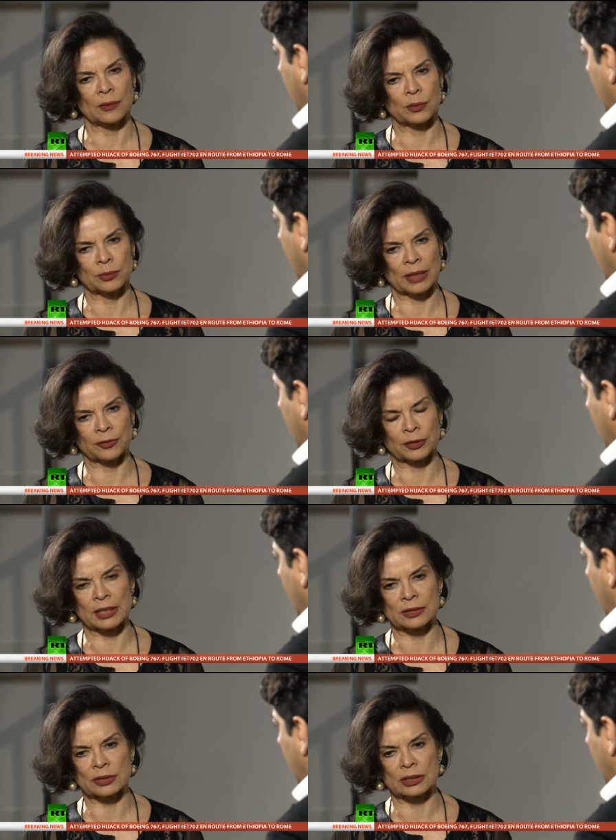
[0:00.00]
with my
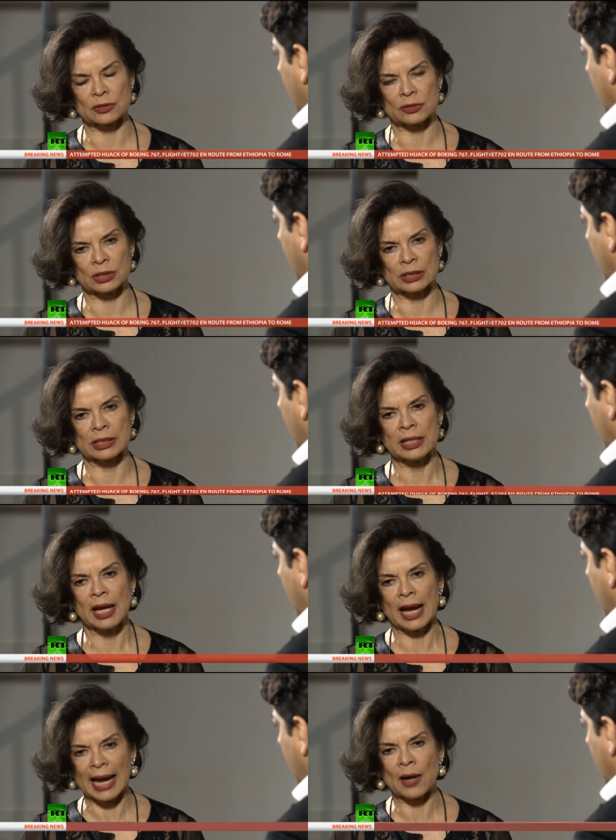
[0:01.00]
foundation is to see
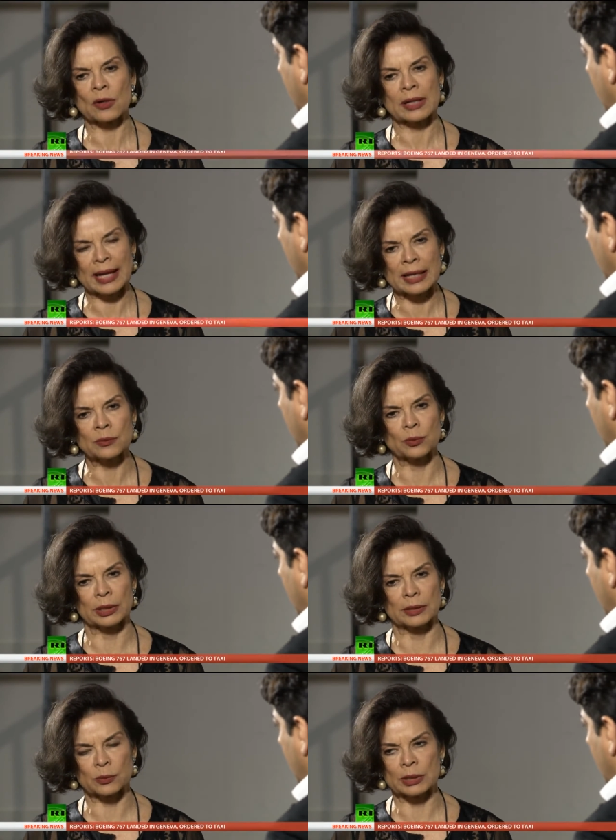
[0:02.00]
how can
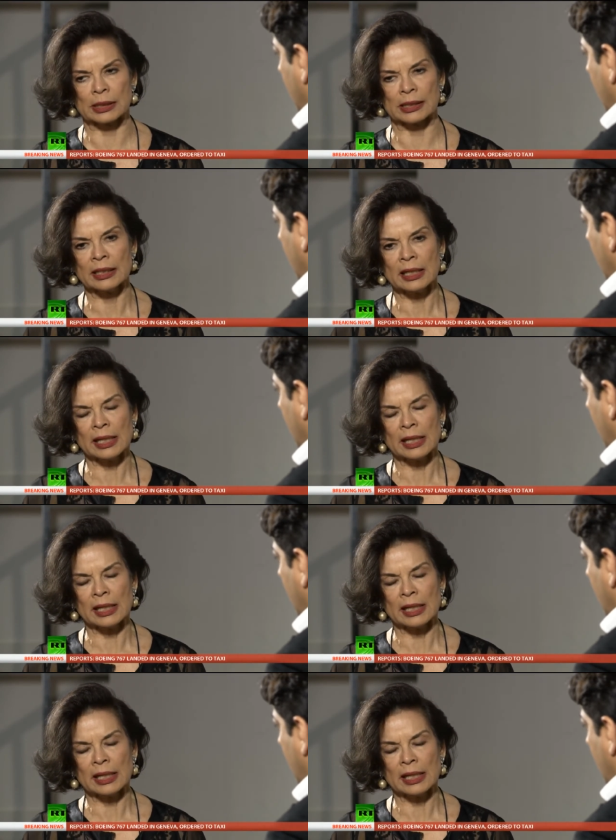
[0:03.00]
we really